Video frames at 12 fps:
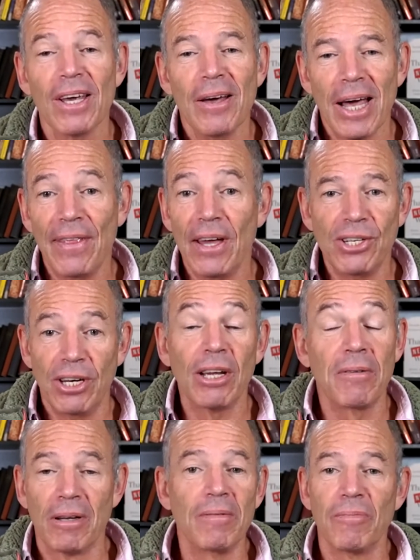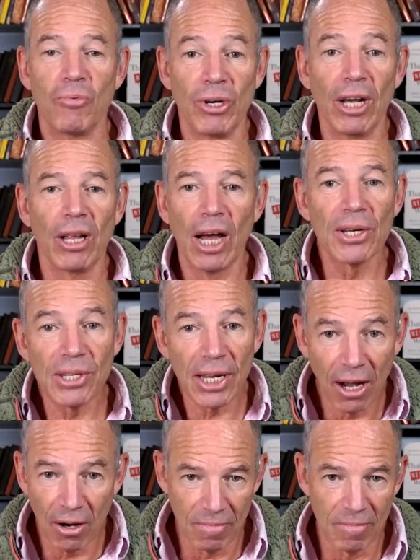And then she realized
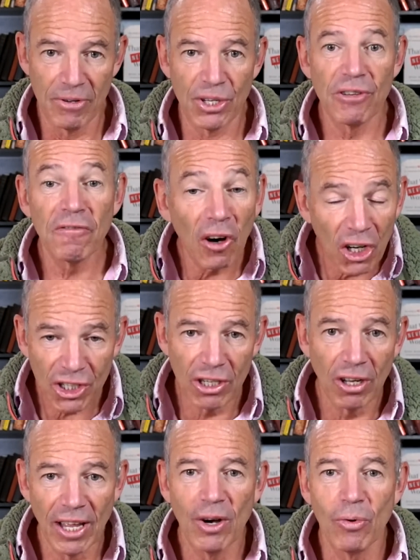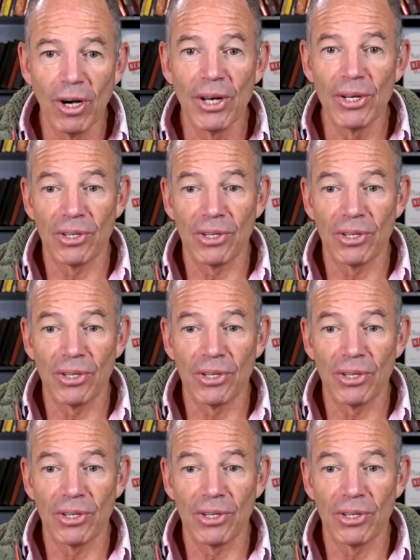how dysfunctional that was,